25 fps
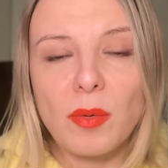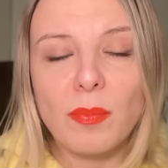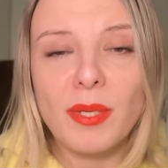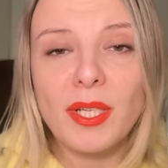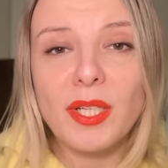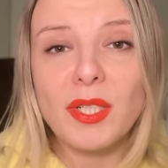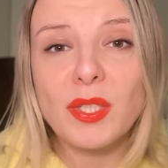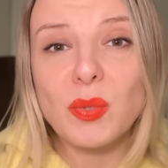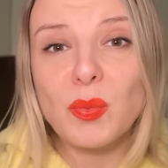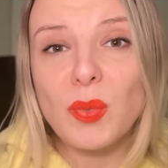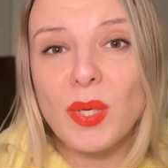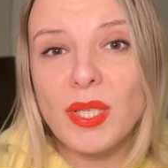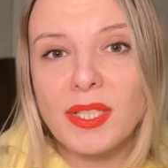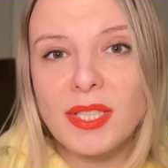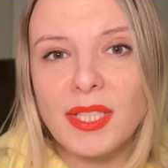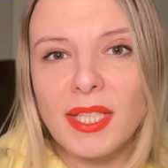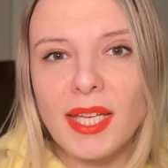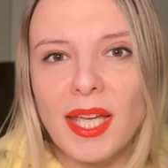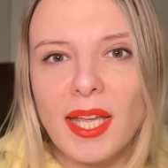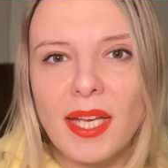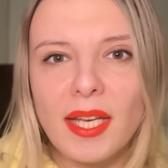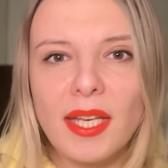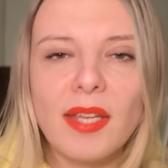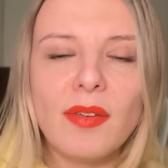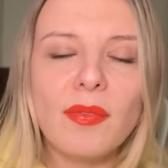Because once
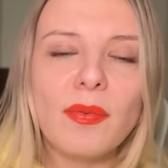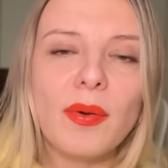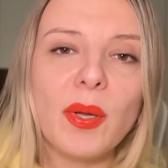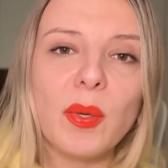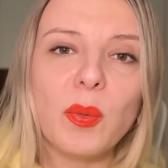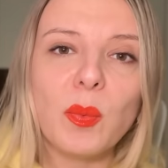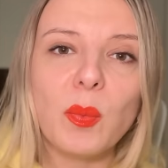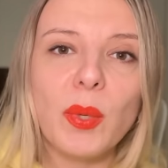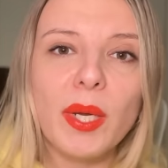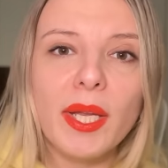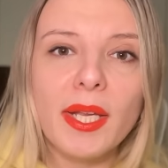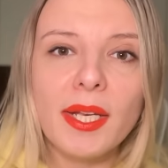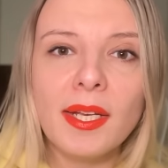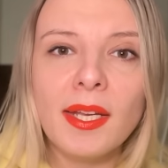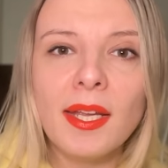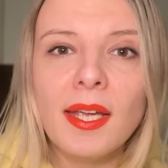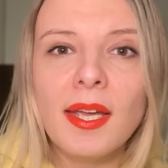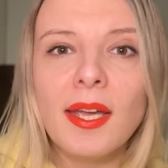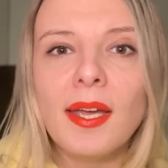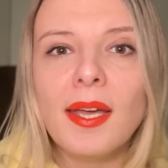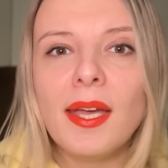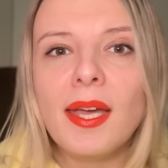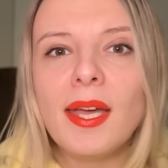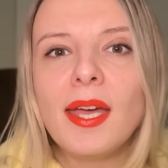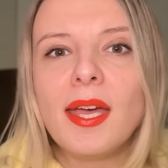again, if I win
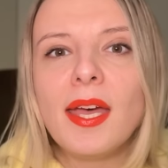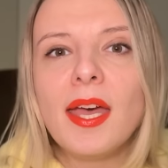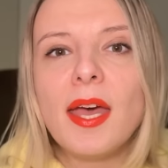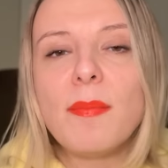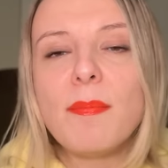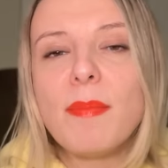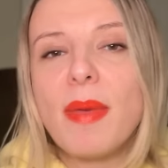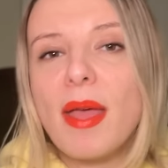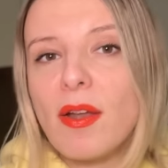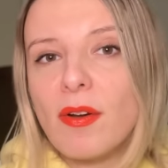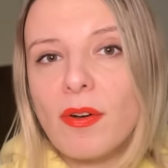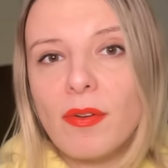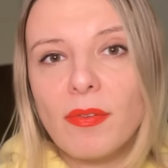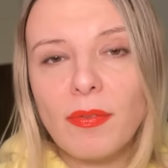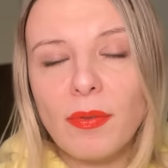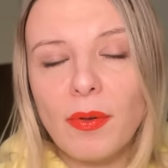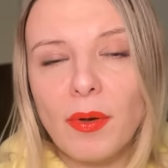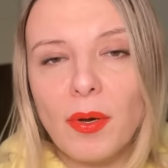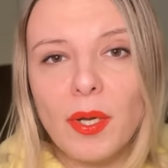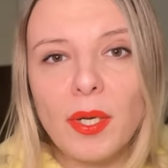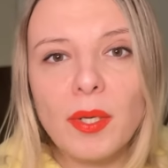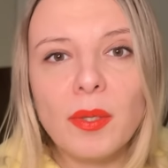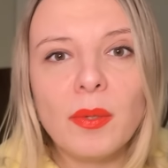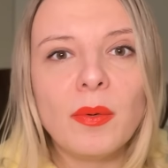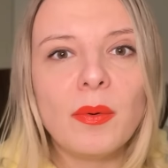a
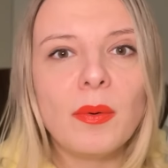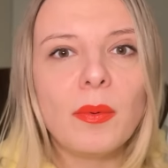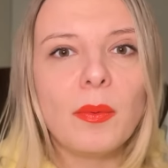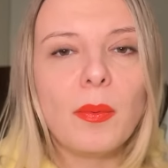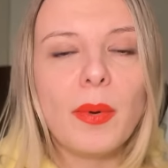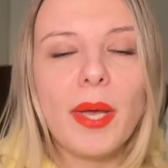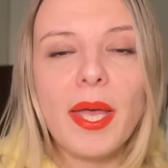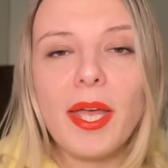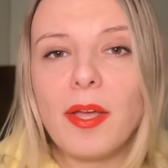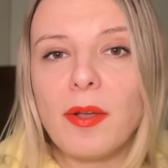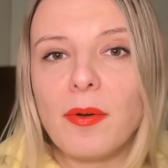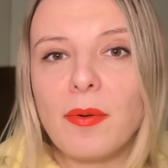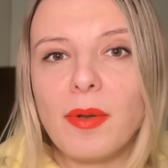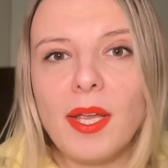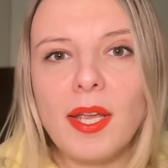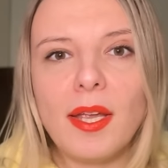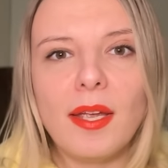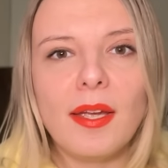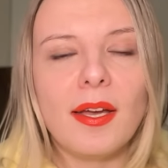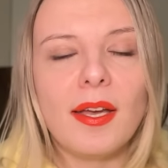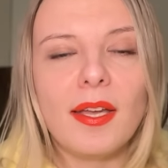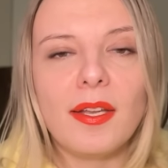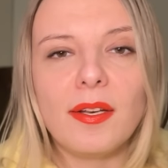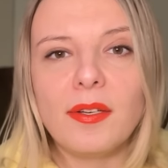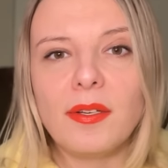marathon wearing,
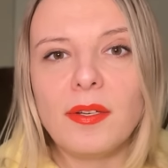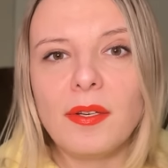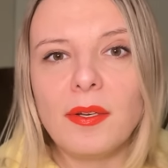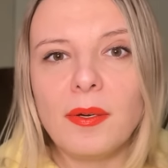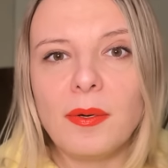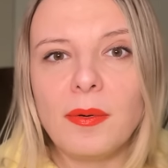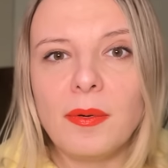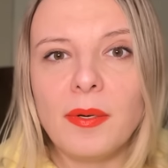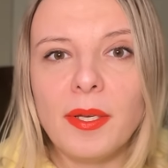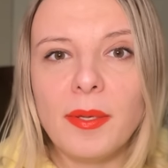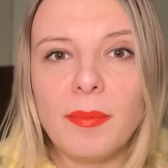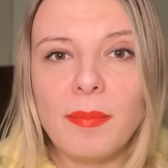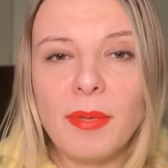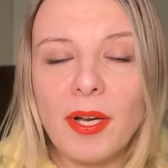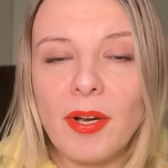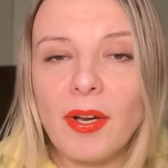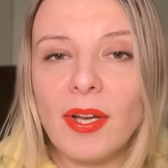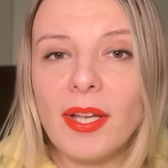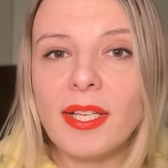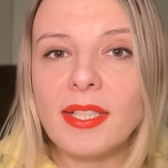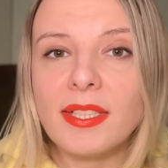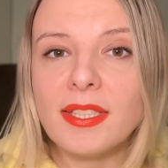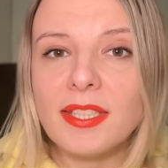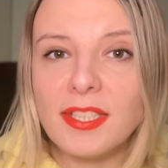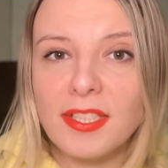I don't know,
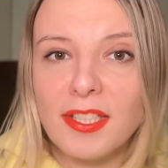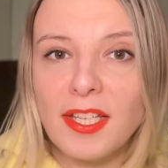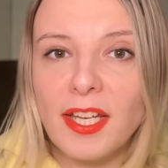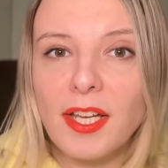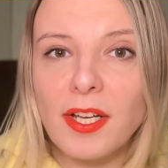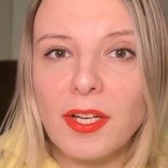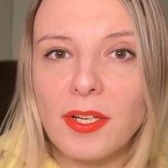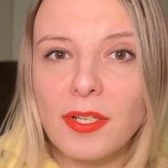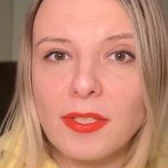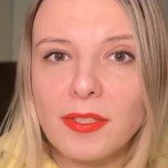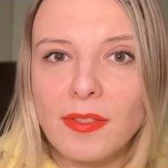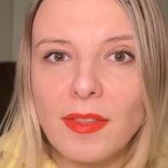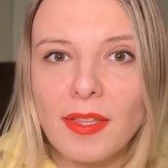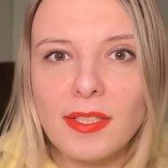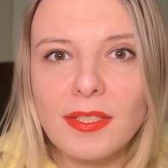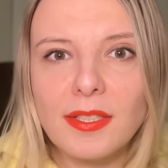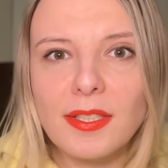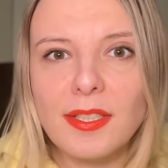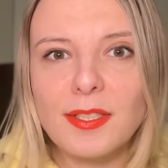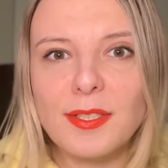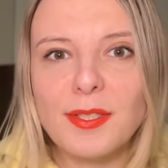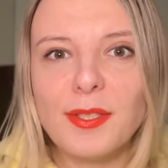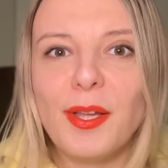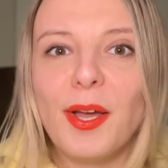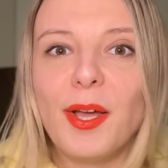American sneakers, this
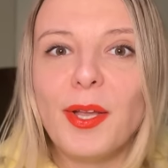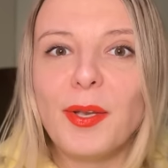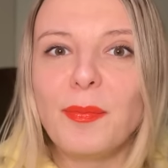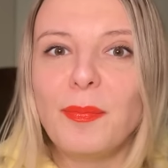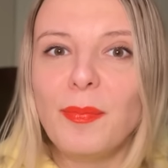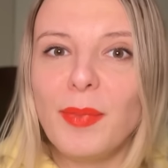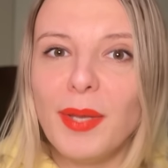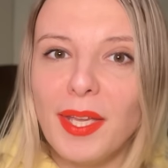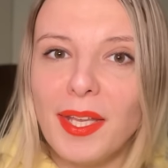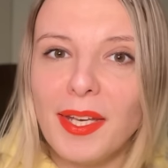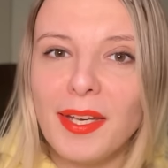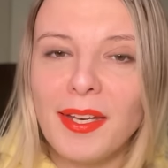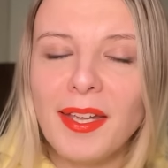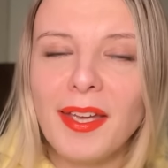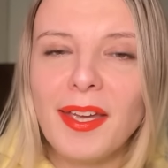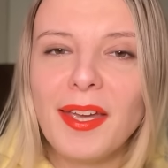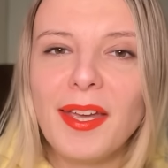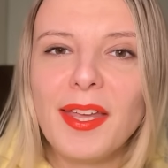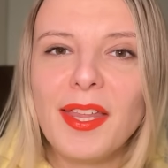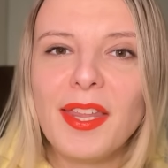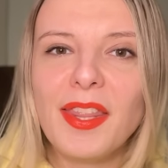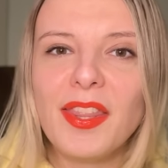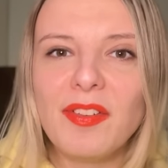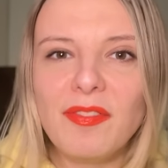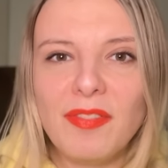does not mean
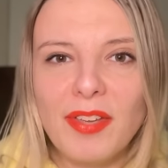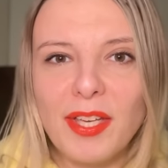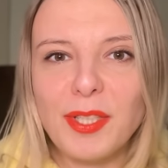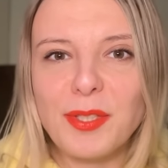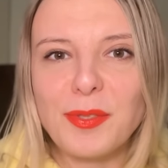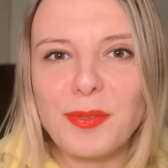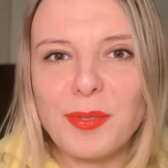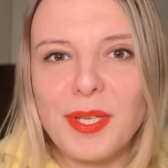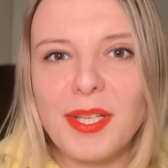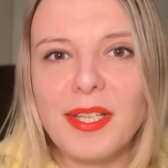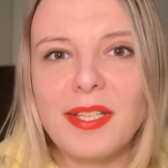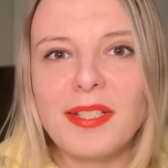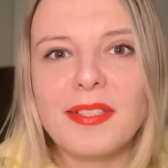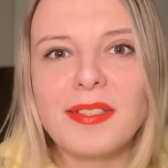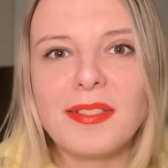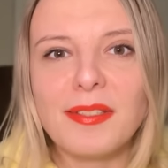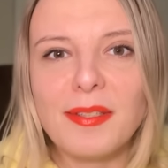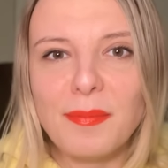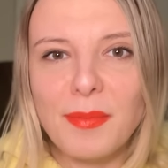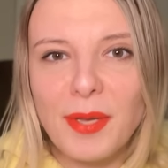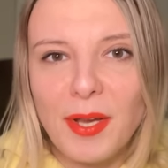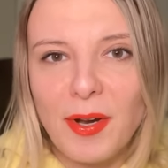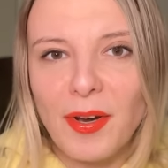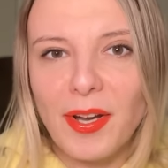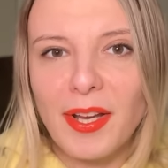the victory is
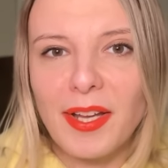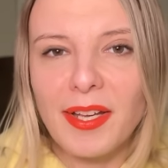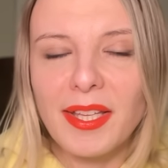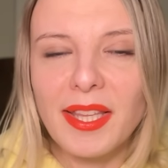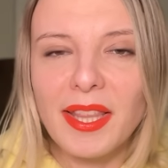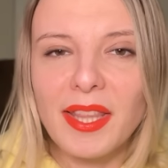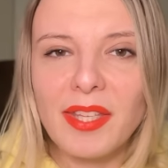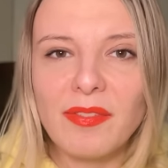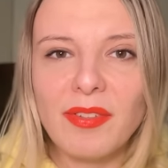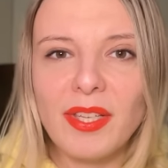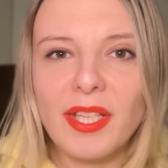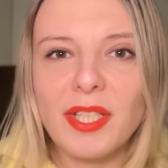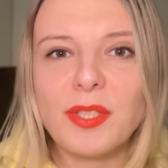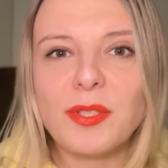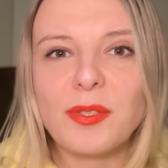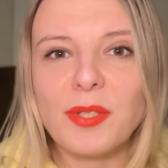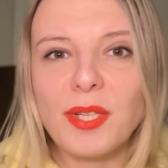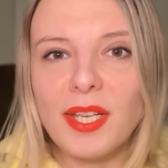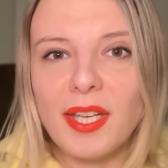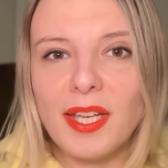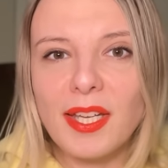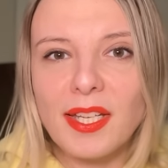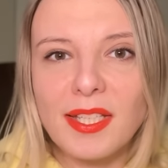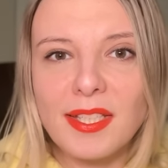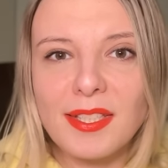American. The victory
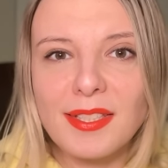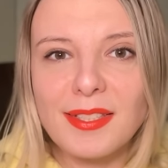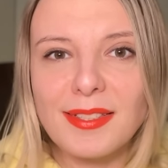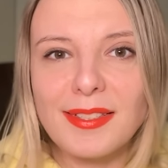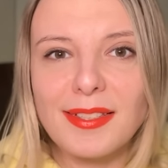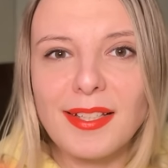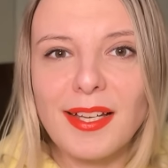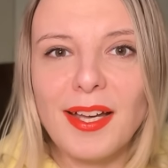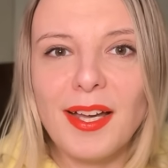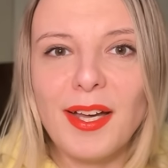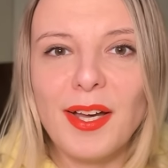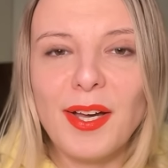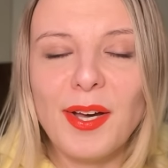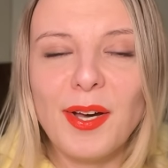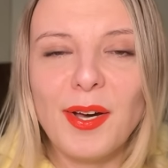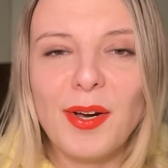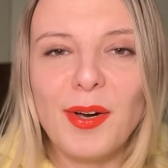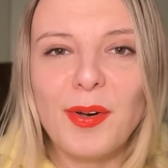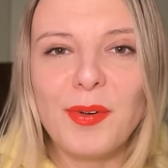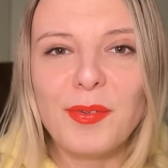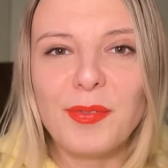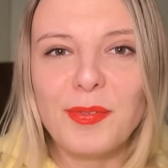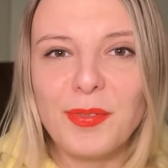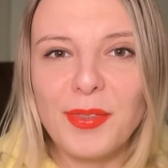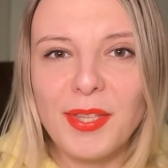is uh,
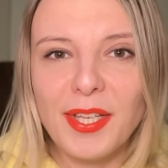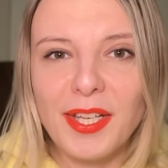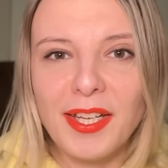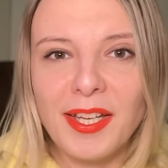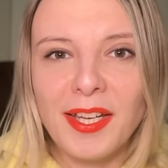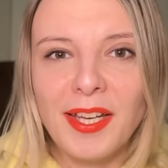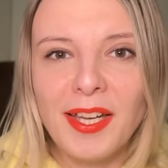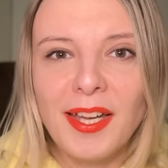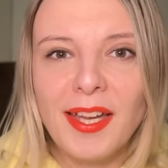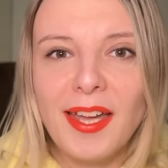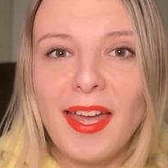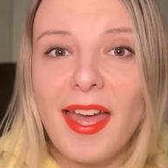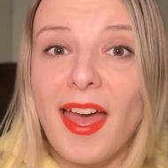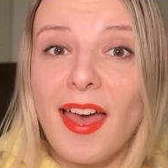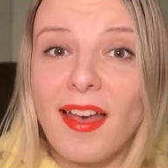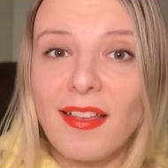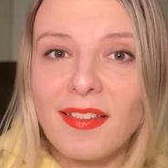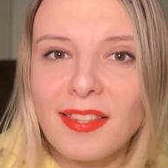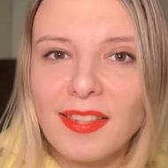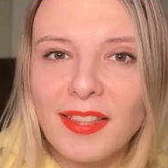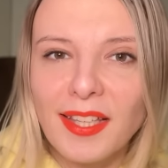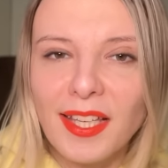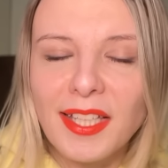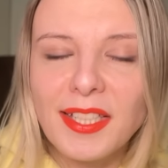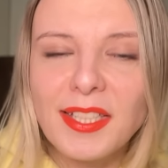of the
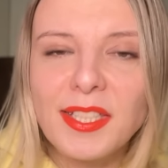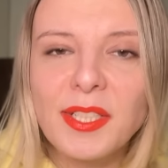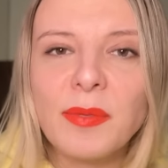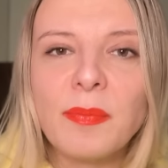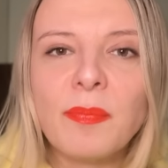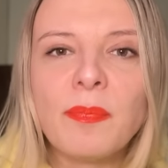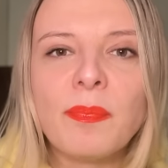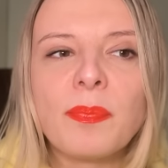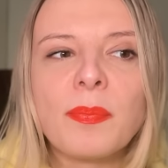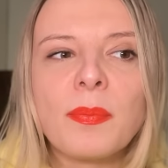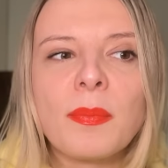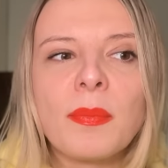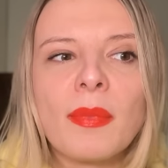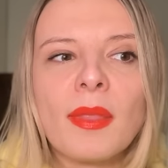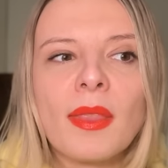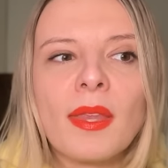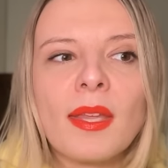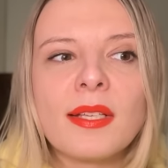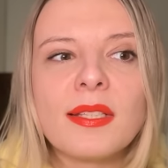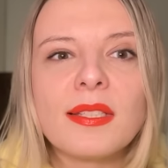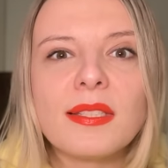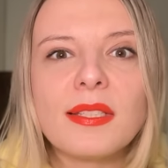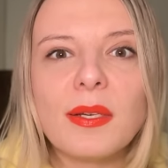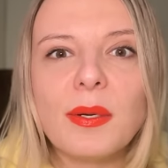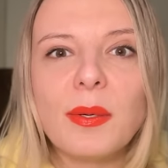athlete.
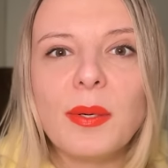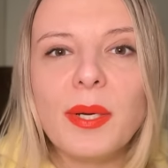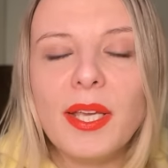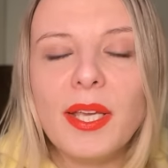So